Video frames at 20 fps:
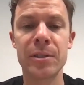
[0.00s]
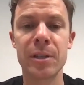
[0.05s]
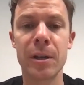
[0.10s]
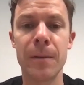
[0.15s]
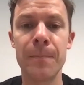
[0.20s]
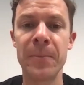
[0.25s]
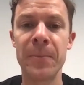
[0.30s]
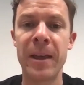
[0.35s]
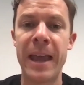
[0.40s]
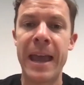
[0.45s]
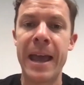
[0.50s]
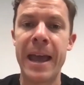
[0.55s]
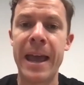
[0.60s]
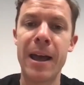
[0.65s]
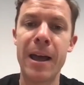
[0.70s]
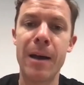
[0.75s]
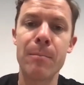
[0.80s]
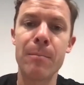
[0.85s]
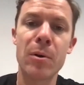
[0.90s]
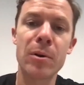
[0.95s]
So
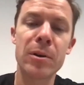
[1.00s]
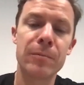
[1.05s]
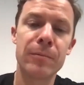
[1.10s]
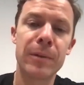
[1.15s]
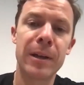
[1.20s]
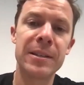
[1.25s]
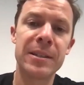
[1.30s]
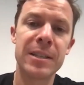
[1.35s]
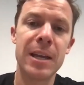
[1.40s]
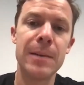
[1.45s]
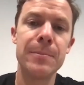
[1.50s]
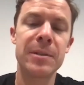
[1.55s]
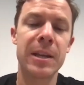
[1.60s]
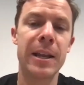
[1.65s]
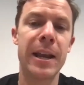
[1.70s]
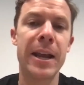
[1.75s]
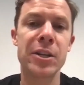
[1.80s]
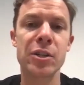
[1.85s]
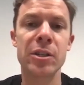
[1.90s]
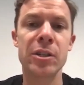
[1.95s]
our modern run teams
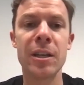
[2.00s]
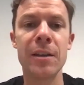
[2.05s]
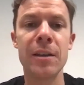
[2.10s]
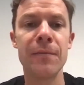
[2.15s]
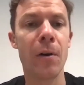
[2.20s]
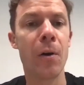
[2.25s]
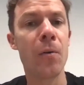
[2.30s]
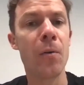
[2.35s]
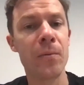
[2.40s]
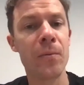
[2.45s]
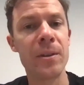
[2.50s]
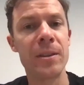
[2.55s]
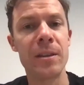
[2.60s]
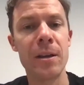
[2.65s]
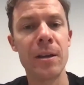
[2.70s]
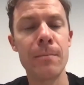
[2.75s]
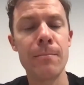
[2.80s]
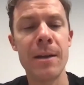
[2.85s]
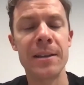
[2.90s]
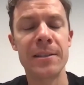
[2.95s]
can actually evolve with
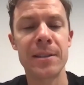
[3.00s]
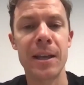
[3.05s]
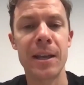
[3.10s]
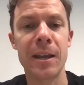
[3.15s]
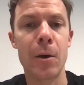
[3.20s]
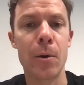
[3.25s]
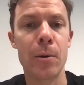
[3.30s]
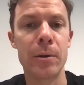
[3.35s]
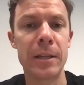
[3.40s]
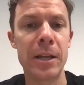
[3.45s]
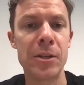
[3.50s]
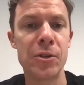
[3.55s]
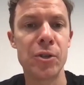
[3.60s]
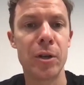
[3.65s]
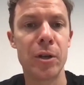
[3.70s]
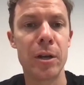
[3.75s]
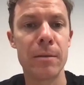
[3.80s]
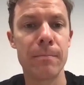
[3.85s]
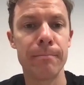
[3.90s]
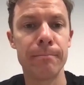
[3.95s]
them as they go on that
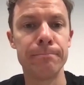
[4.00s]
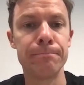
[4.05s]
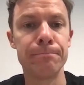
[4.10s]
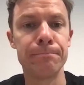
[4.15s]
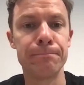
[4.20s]
journey.